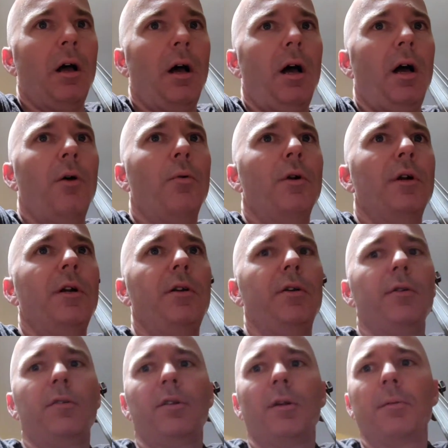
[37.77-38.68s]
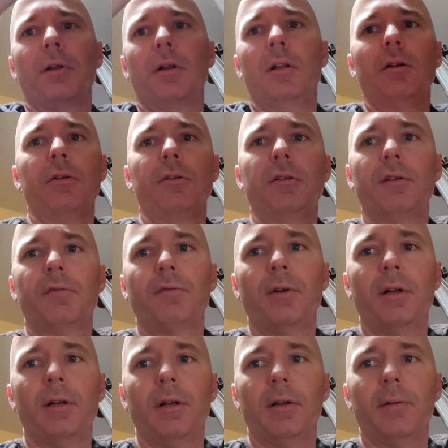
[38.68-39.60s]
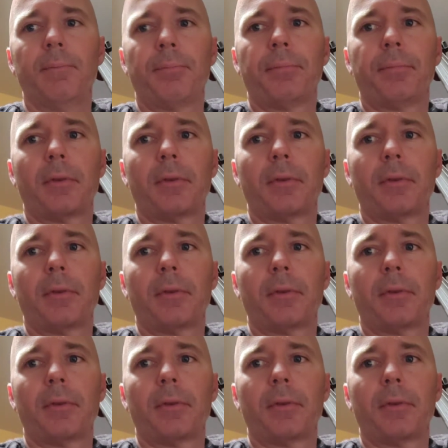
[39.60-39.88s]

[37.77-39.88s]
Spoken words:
I want to do something a little different.